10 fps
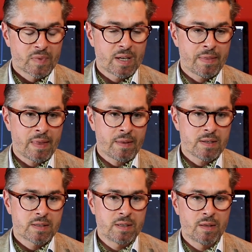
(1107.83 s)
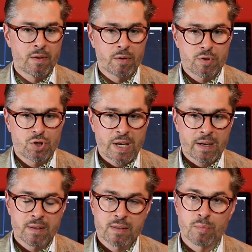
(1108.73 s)
And then I see those
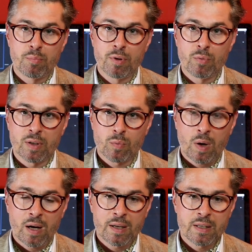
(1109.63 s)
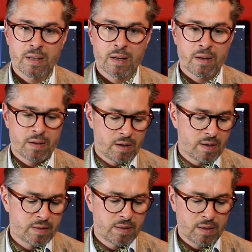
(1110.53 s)
jackets in blue and white, and I
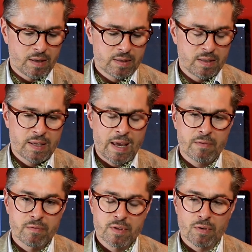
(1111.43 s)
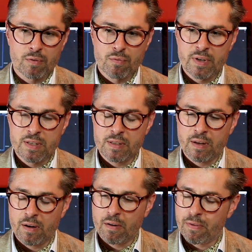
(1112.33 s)
see canvas on wrist, and
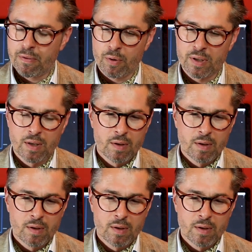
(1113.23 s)
then I thought,